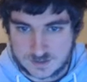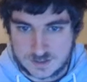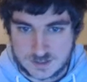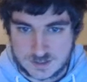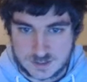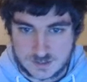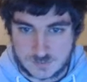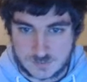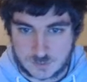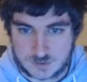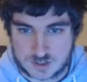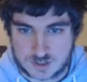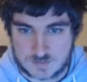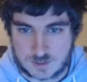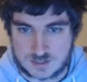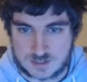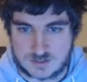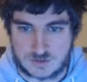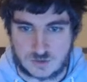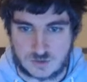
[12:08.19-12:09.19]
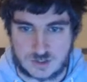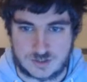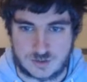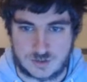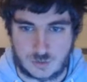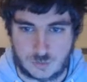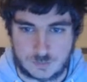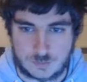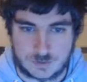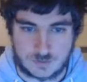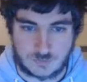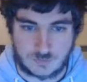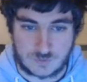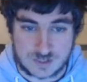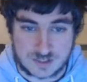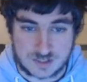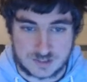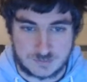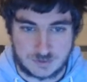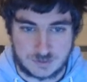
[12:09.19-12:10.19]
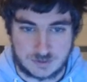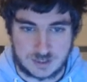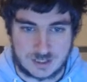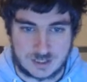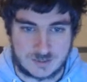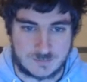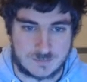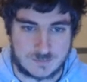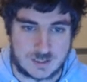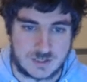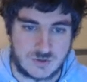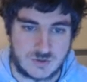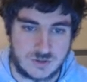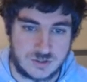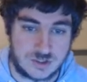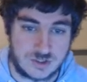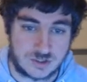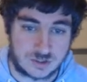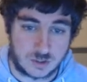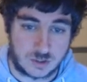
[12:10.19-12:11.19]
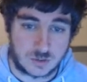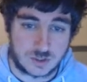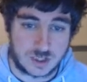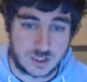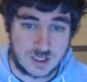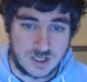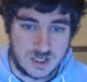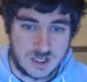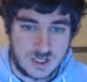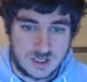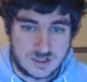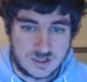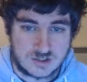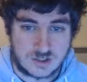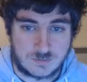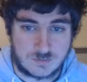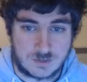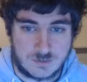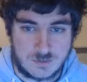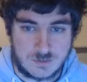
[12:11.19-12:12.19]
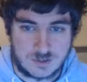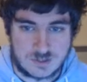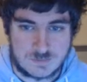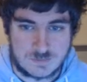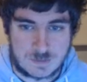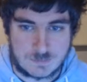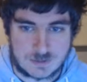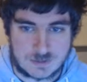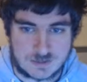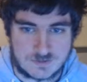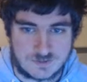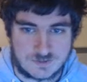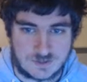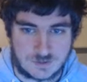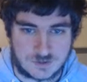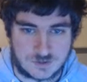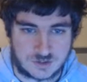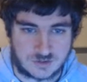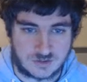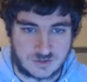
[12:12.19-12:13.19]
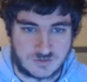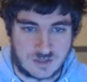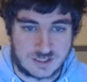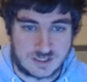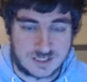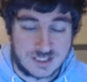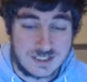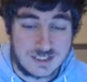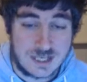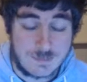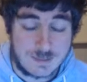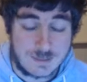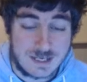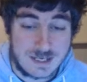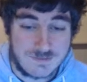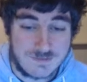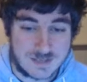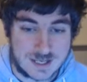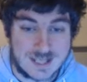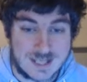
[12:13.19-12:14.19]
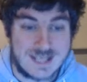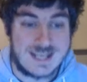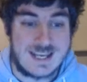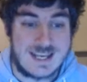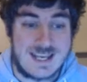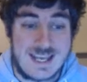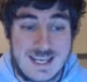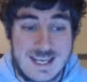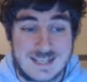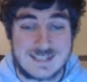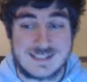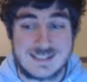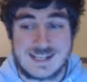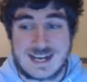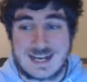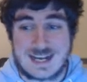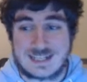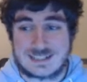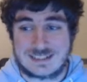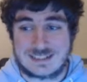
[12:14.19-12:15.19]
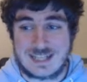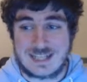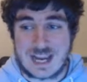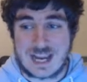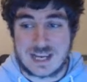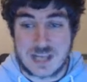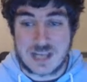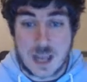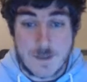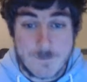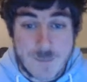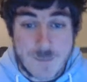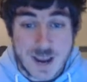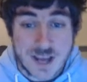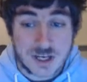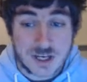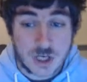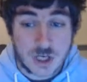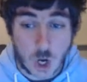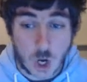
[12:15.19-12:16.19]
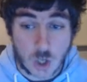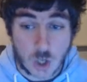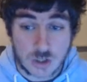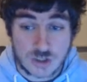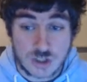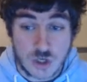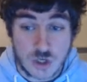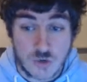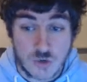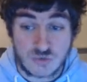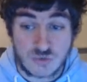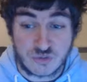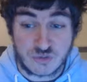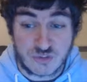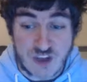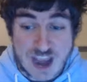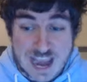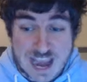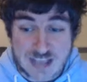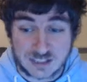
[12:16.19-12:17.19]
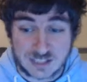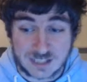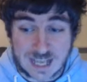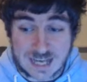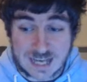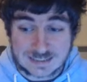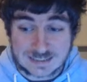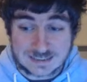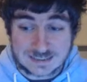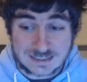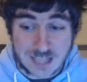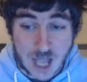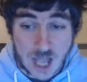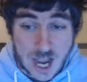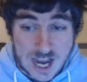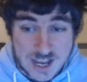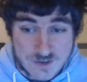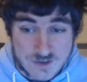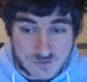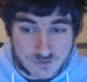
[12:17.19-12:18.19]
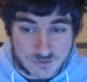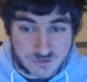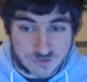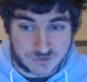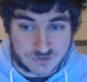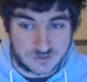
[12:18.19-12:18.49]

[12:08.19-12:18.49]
He wrote, despite trying to open a reasonable and measured disclosure, some community members felt justified in their behaviour. Exactly! Because you fail at life!